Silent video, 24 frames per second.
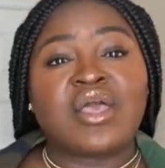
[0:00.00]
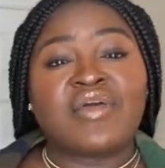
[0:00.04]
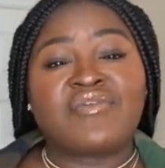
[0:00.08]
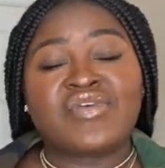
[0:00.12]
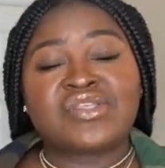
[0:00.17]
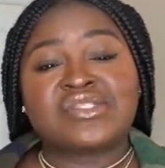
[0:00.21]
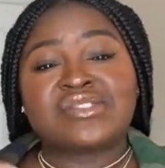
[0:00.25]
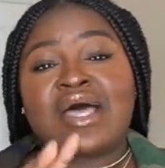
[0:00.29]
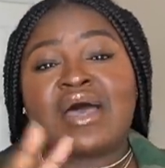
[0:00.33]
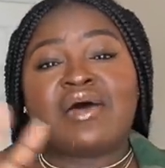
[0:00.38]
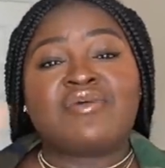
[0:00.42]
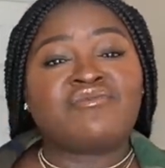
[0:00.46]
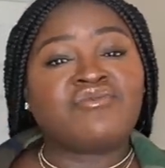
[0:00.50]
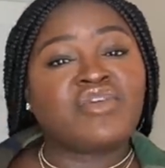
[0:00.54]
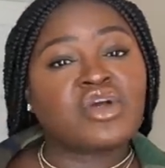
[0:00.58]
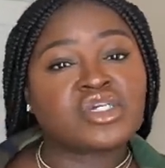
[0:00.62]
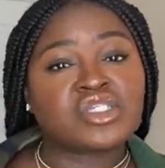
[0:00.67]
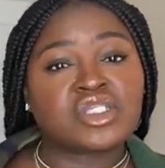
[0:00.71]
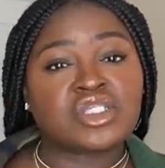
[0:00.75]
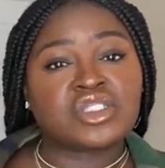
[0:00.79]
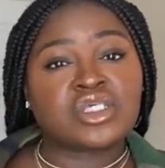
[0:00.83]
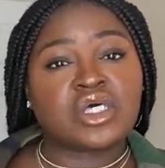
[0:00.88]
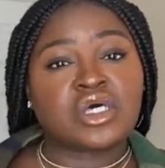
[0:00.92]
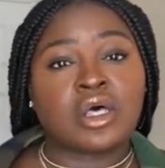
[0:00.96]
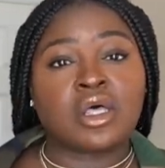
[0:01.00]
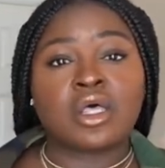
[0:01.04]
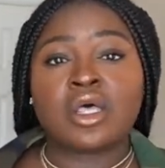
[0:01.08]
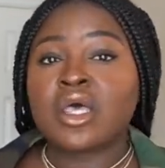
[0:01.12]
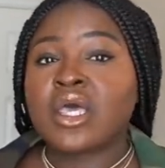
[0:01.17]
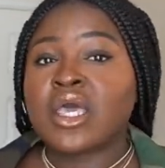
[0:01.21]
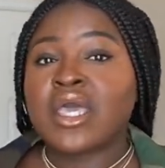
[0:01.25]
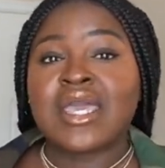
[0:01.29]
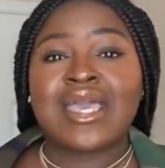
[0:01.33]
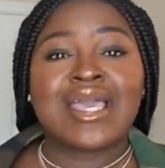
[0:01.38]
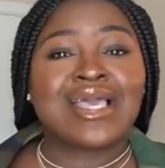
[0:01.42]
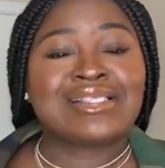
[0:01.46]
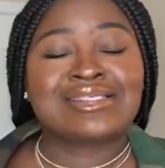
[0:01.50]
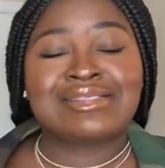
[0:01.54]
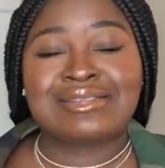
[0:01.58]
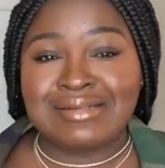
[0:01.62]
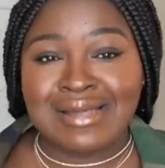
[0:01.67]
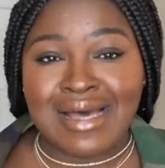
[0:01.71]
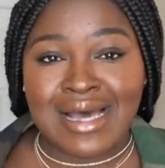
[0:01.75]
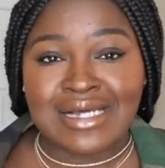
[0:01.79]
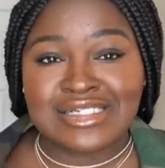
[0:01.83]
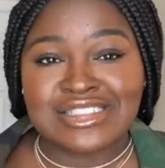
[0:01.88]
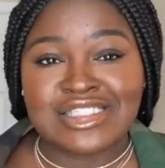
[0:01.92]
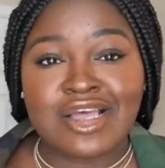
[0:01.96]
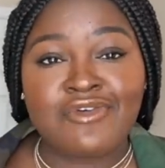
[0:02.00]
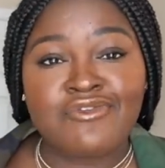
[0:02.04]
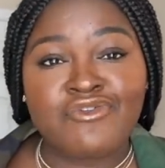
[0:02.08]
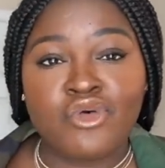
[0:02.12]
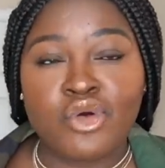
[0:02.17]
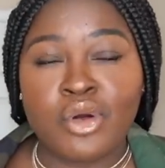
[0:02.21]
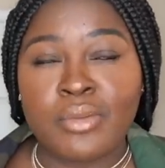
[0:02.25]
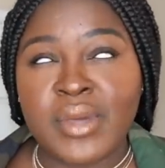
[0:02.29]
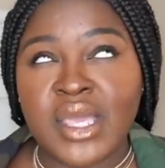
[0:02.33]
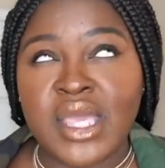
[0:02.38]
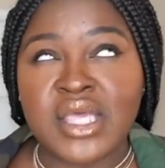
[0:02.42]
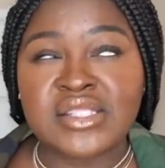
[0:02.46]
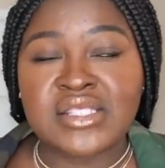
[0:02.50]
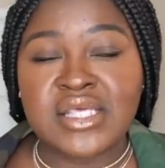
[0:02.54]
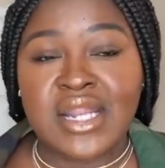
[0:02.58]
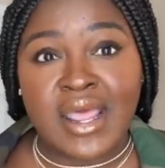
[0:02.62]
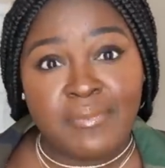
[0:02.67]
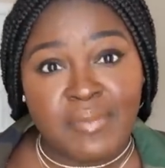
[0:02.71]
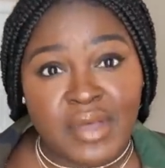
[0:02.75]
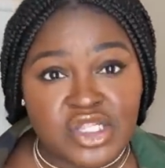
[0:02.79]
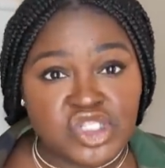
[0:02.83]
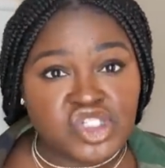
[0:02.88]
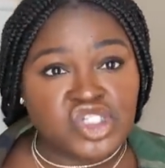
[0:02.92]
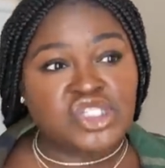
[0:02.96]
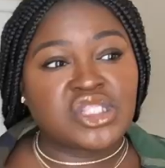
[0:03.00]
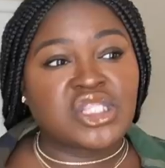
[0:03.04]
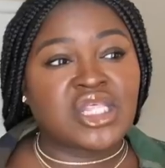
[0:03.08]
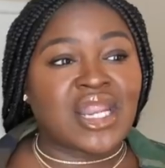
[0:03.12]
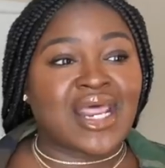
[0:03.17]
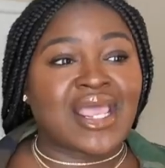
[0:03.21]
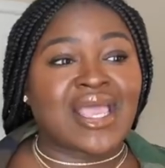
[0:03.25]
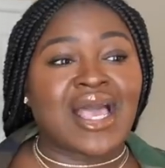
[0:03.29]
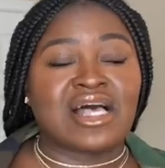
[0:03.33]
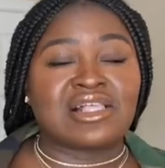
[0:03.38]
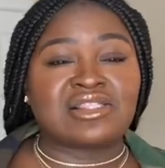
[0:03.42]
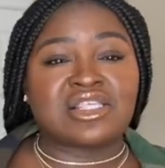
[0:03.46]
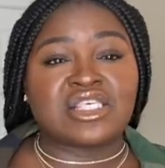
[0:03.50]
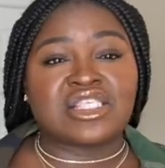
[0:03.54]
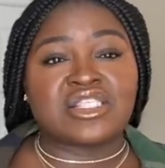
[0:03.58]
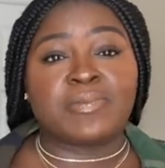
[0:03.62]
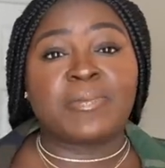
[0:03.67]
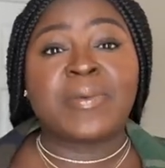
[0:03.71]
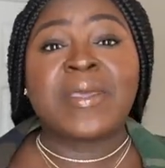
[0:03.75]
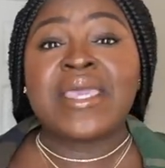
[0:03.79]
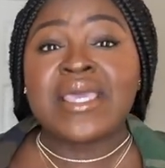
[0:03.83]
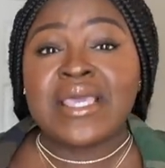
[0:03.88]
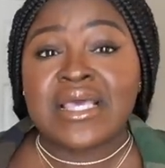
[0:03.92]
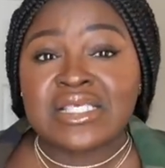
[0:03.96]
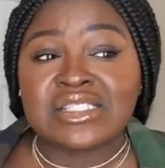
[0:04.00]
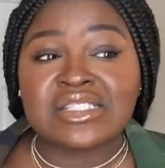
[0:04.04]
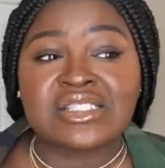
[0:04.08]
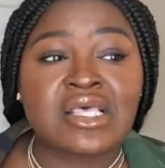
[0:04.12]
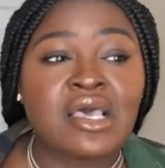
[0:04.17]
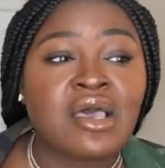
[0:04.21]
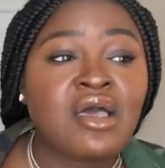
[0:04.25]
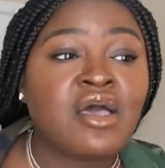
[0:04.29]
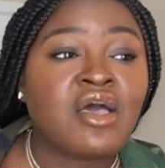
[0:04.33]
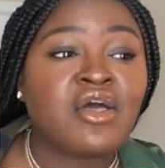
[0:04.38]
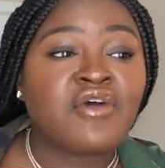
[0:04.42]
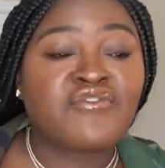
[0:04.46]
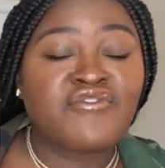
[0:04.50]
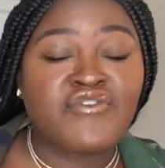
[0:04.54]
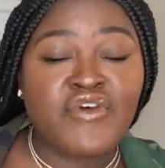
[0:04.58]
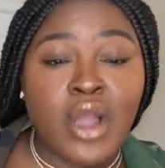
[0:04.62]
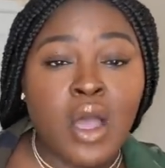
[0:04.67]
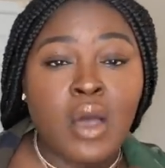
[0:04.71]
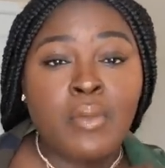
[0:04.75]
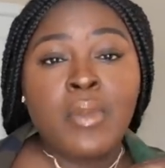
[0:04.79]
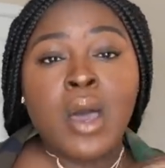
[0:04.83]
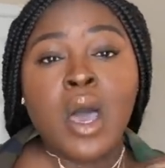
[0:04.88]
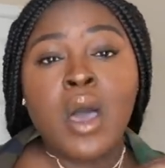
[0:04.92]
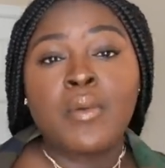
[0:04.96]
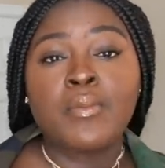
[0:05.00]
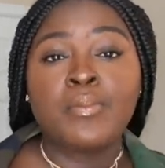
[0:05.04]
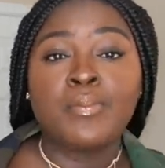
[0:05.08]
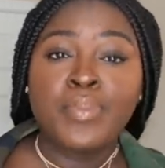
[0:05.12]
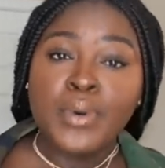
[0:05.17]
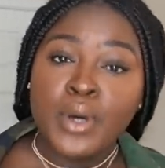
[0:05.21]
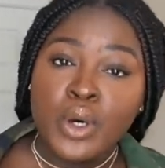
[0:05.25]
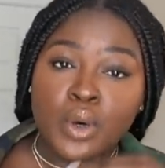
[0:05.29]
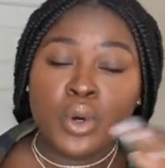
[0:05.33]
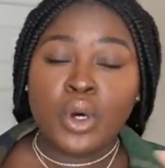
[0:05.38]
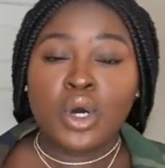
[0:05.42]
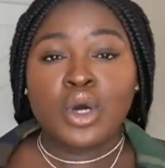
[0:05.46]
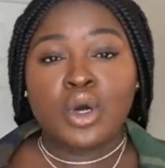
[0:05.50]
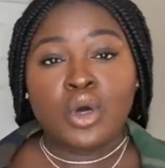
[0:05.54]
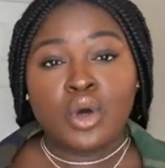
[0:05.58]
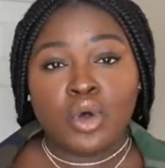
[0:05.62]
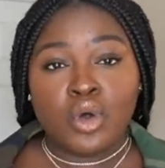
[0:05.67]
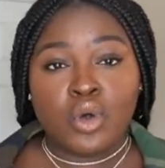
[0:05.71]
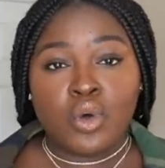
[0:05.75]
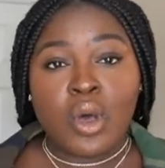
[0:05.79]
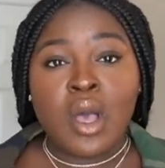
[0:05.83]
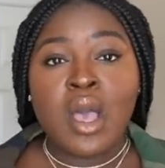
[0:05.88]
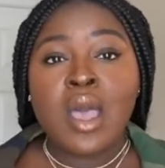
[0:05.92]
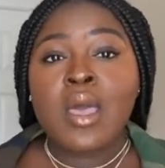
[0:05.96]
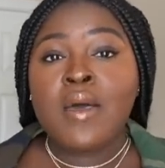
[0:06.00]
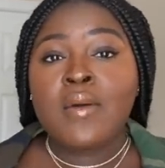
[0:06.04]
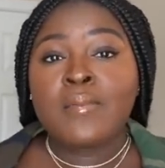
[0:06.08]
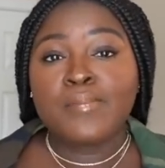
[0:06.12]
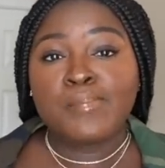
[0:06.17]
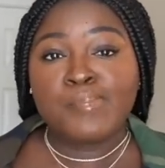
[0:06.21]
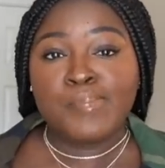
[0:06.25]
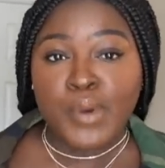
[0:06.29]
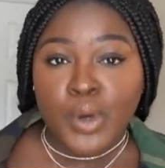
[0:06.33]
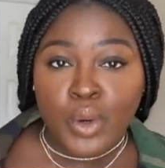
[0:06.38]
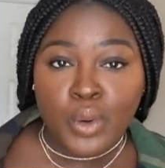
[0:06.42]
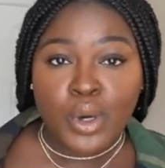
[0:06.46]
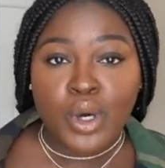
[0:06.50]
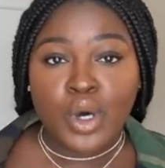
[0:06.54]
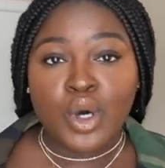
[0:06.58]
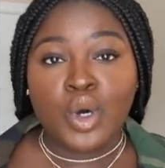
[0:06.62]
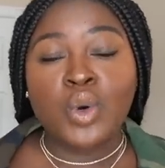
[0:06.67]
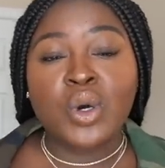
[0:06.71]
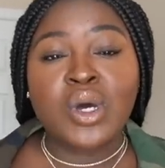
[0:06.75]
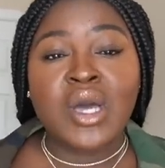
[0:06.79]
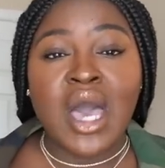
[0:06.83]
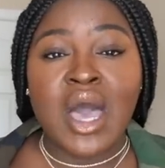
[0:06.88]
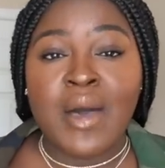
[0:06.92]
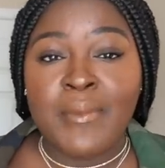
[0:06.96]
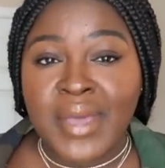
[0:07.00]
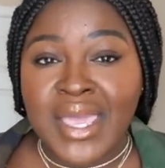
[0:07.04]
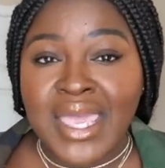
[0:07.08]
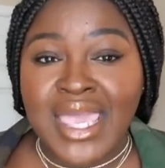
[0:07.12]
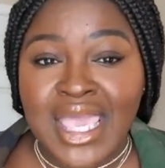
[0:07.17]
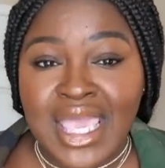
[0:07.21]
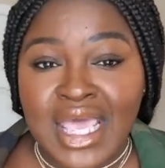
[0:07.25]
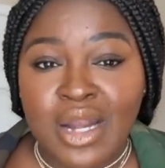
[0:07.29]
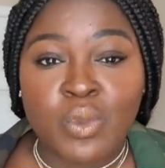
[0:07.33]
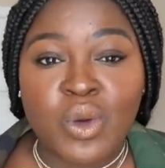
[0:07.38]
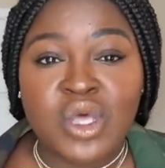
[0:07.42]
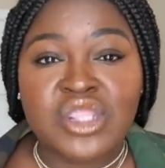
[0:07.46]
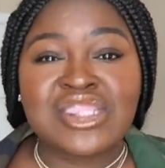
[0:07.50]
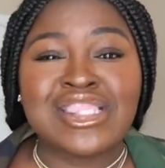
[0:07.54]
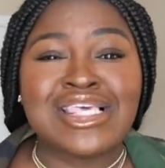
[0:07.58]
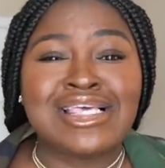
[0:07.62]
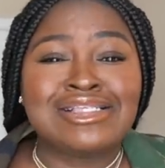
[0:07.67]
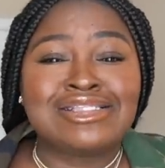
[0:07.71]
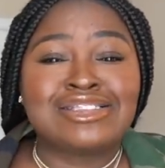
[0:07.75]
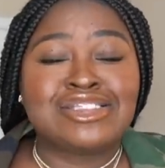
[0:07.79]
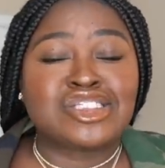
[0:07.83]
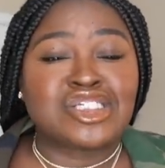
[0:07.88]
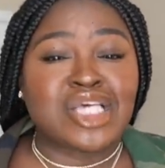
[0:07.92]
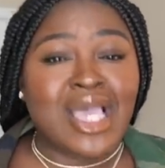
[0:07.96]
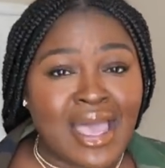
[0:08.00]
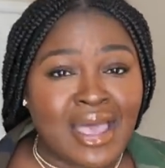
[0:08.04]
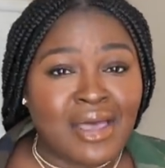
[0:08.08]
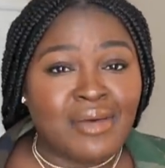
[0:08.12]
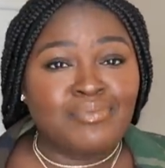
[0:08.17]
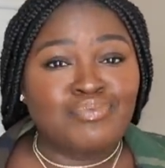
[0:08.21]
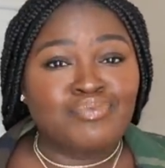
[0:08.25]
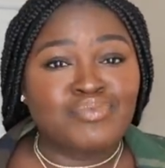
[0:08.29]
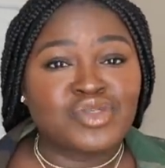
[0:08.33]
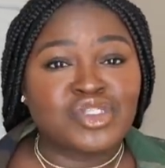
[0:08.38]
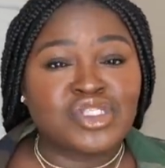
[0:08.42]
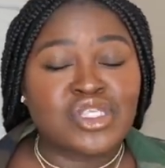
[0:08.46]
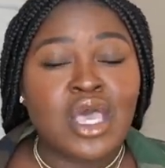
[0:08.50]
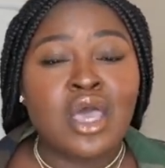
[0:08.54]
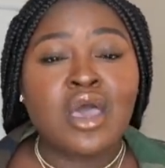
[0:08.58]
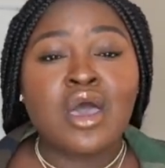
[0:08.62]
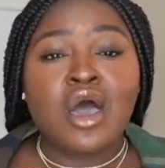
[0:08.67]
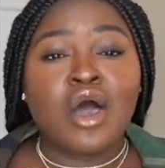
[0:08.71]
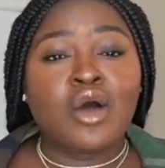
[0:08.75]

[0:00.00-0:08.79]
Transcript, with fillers: if it's not versatile it's not for me did i mention that i got this piece from boohoo Boohoo coming in with the gems.